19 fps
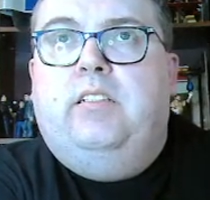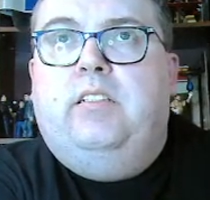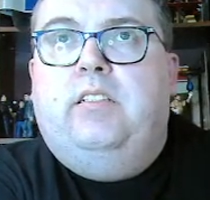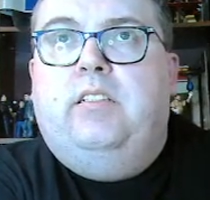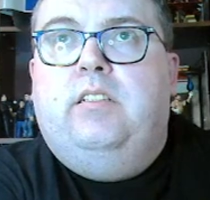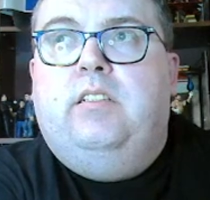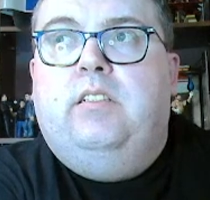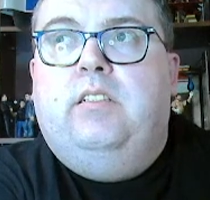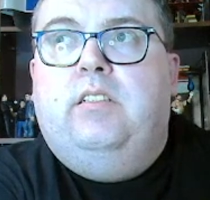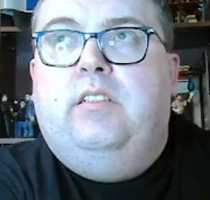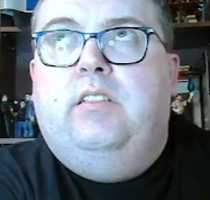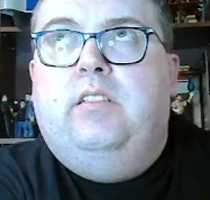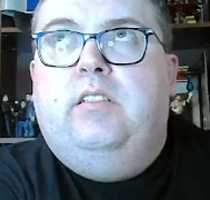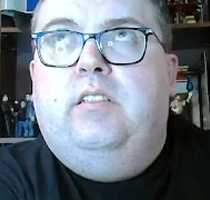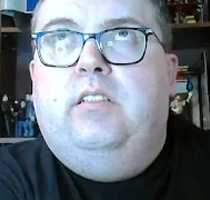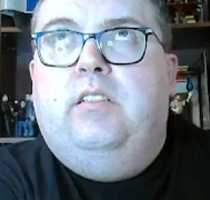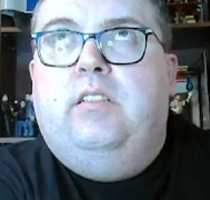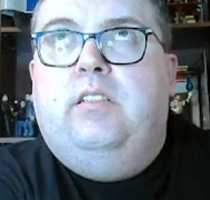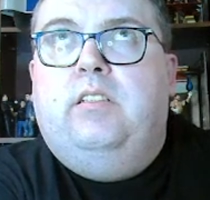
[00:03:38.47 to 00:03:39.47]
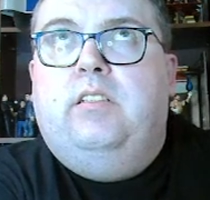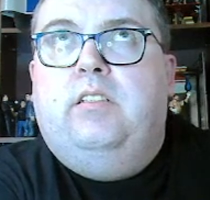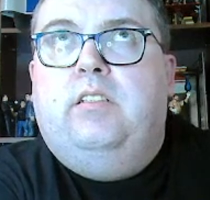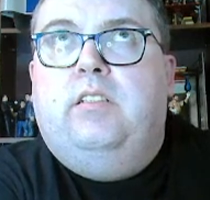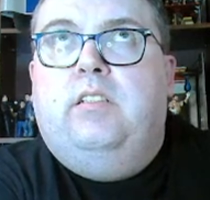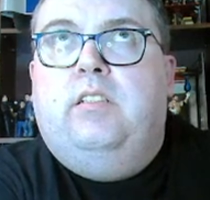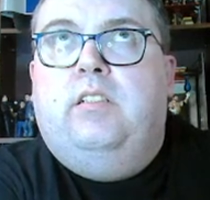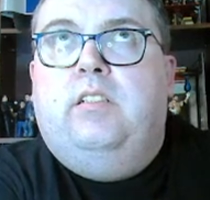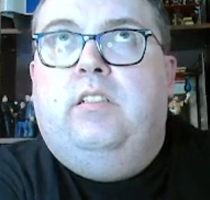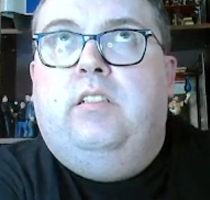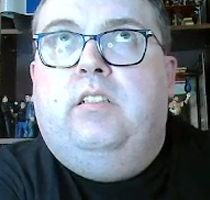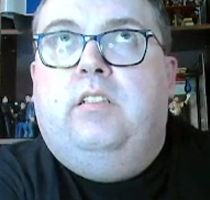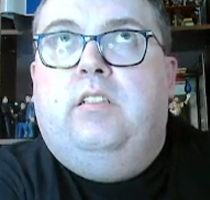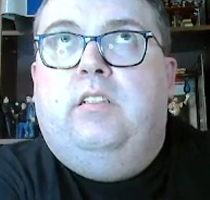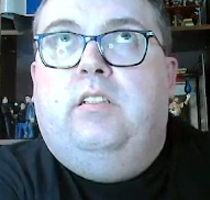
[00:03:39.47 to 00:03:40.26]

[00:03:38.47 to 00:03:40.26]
[no speech]